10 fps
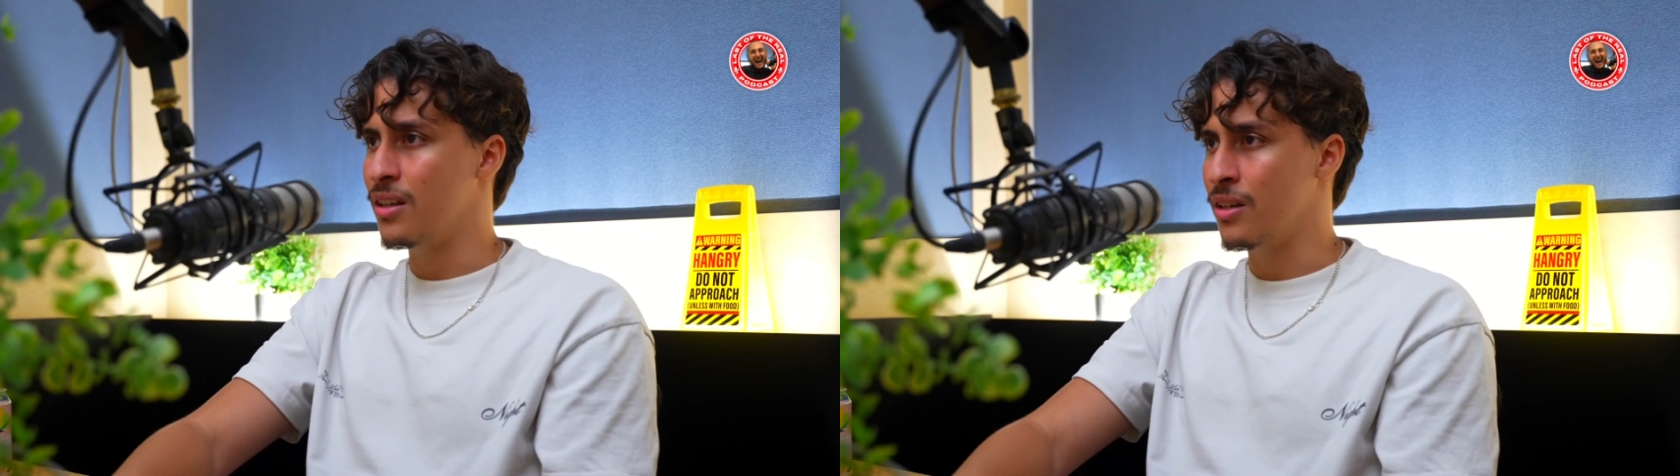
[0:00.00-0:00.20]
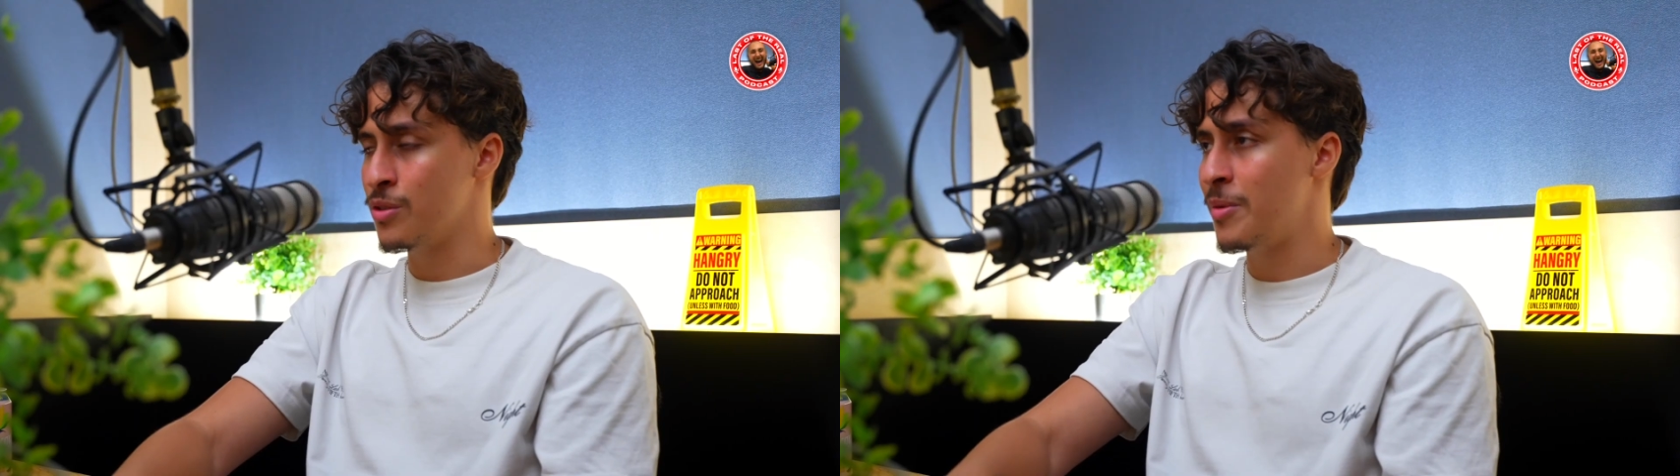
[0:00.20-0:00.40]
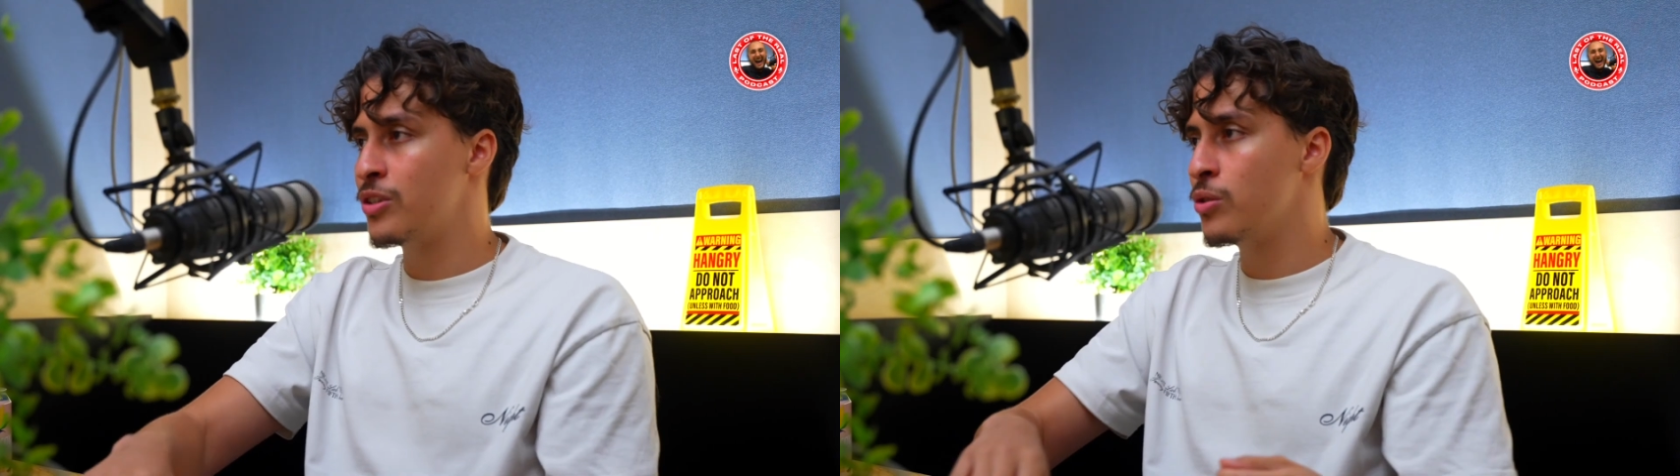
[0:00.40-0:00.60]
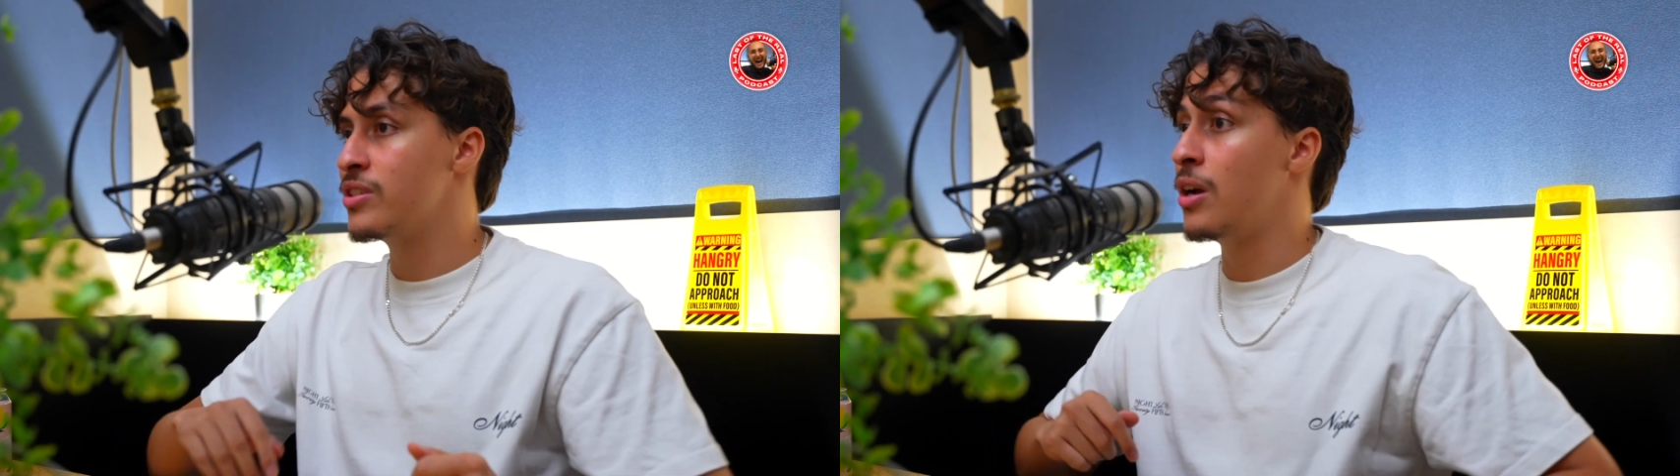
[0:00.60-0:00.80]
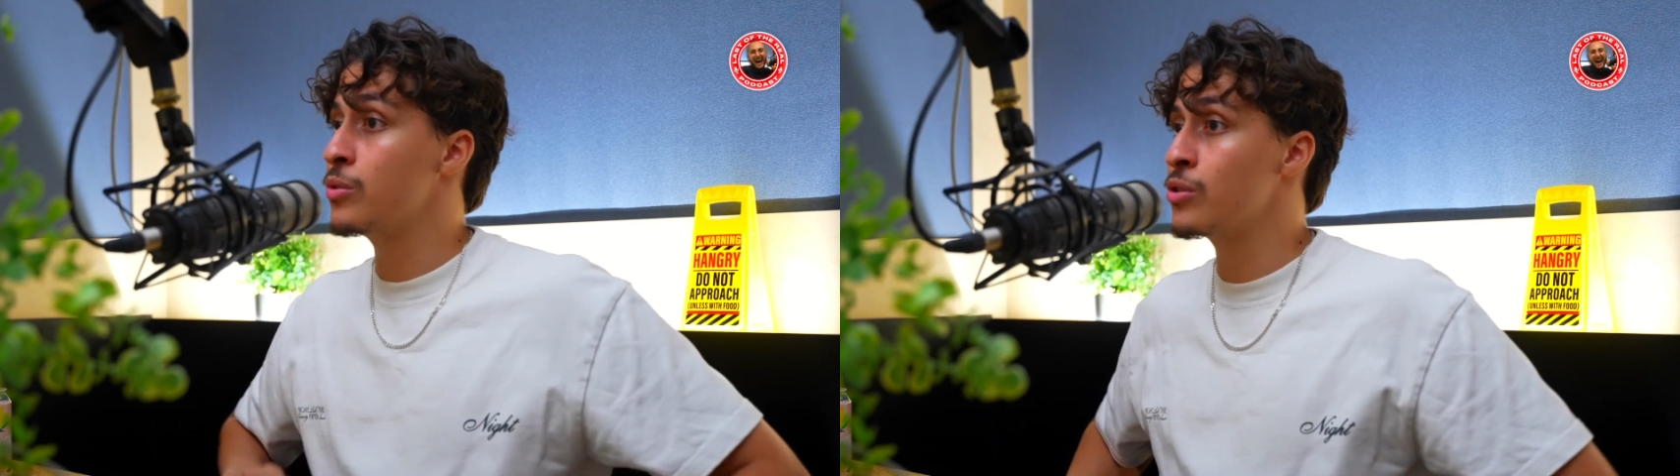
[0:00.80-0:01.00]
It was my choice. I
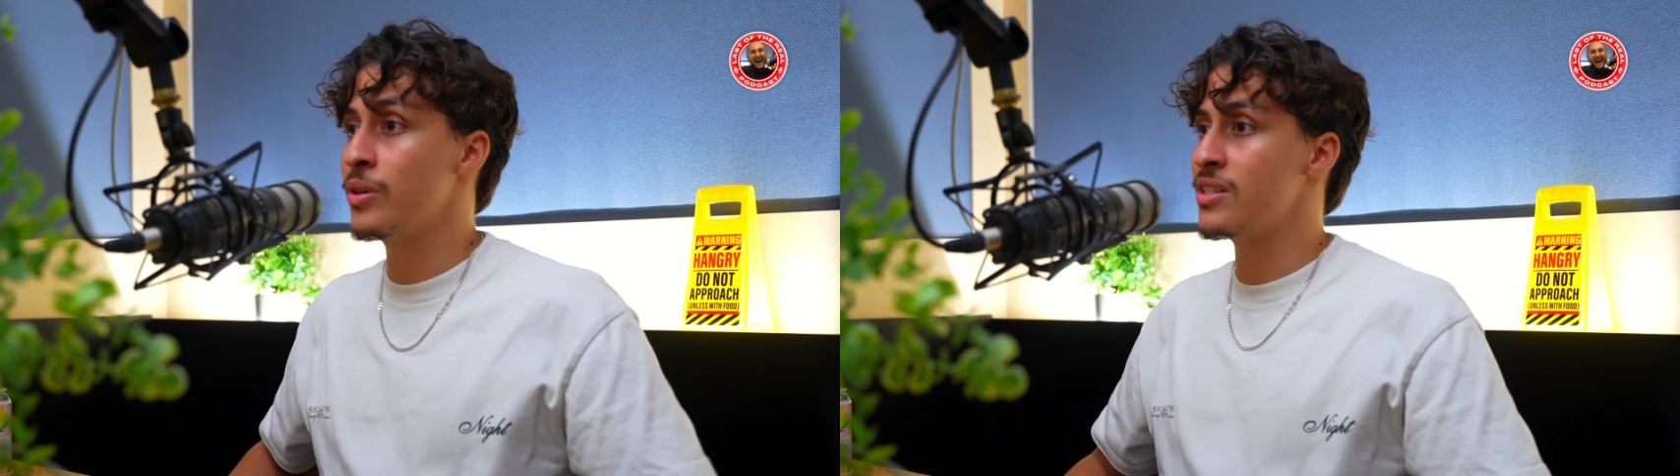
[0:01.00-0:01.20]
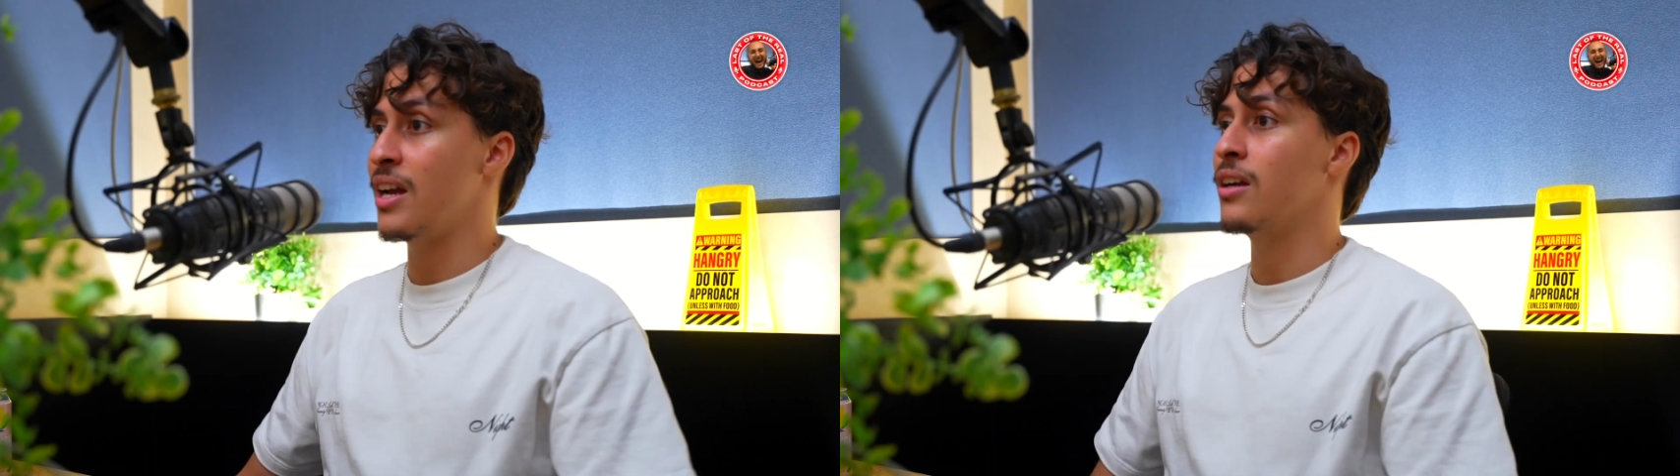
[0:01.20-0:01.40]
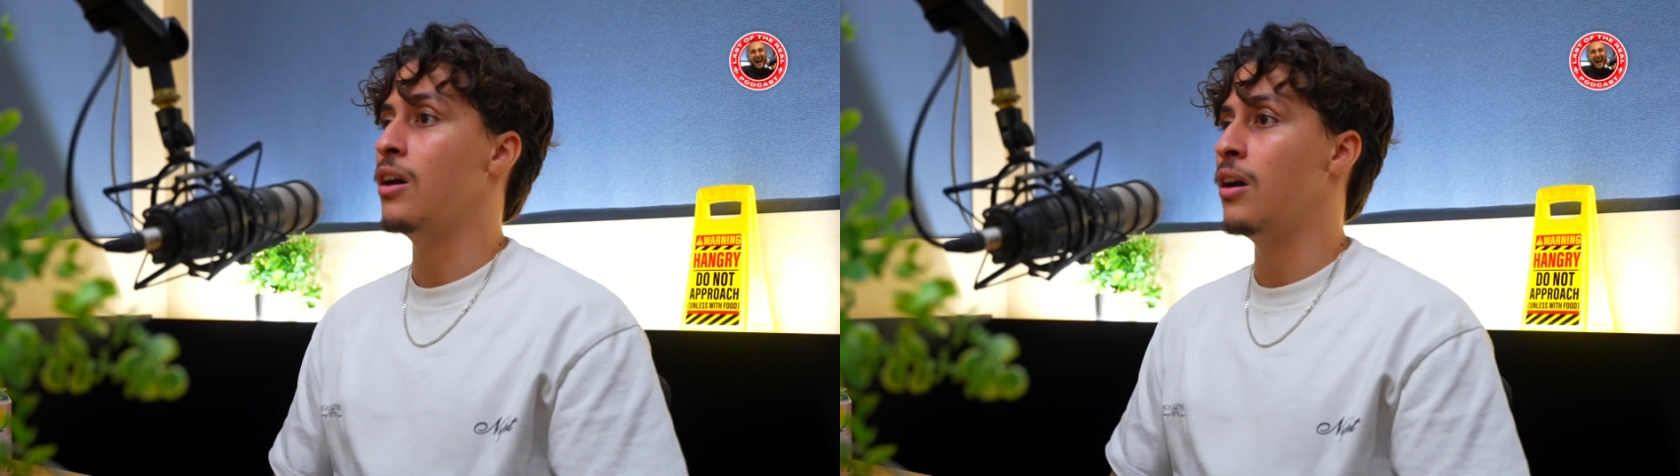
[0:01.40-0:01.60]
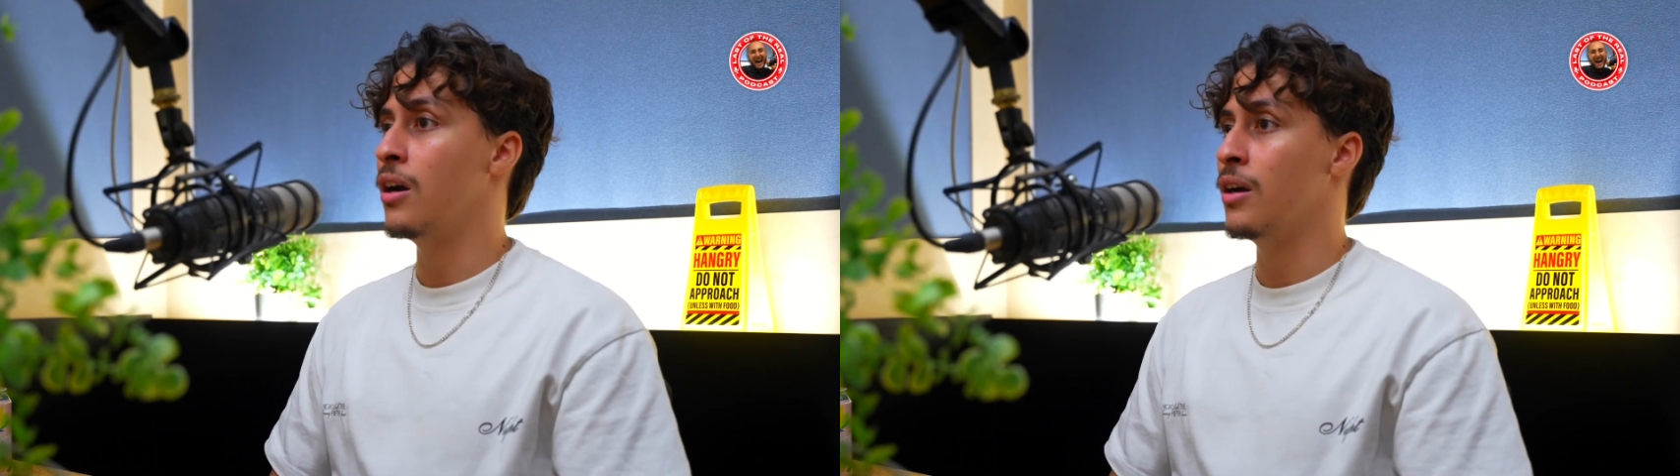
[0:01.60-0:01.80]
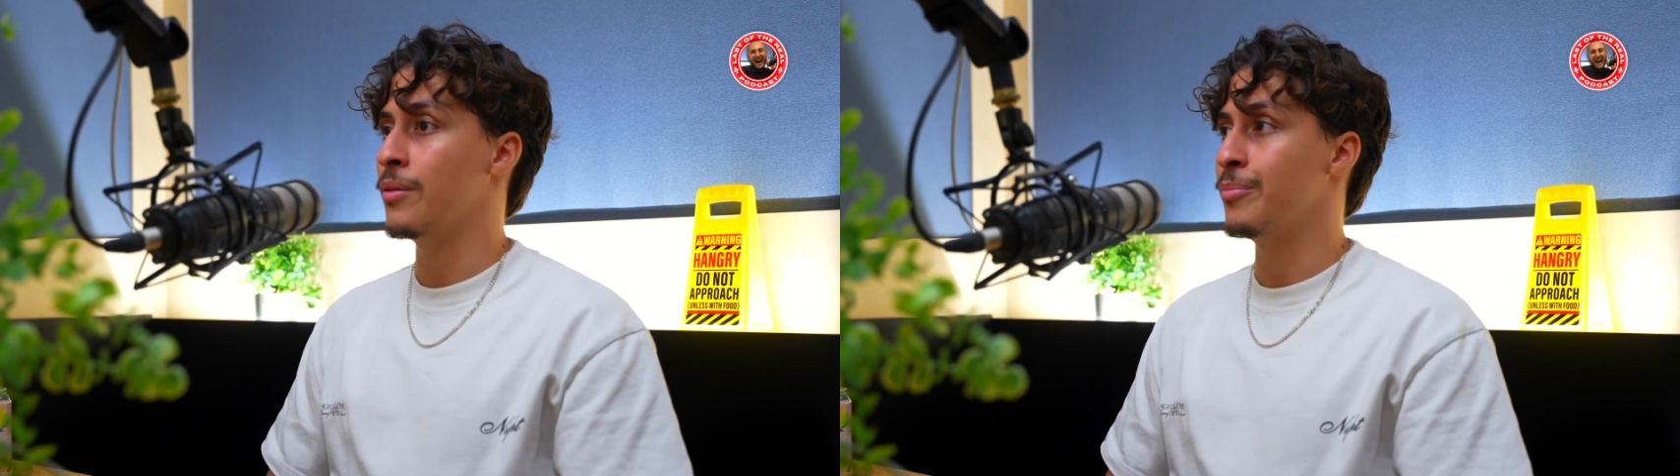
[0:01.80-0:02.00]
was always like, I